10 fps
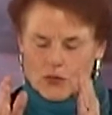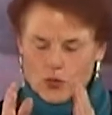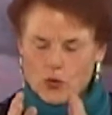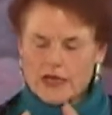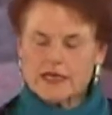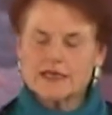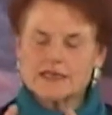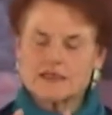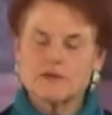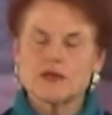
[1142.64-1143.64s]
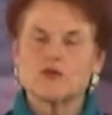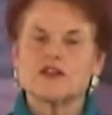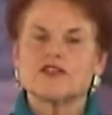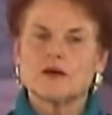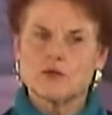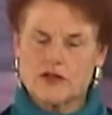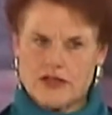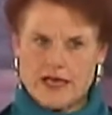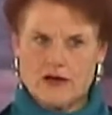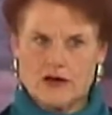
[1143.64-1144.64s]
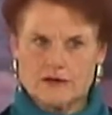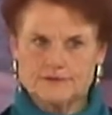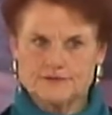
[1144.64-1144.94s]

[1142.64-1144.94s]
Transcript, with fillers: we need to be with them where they are.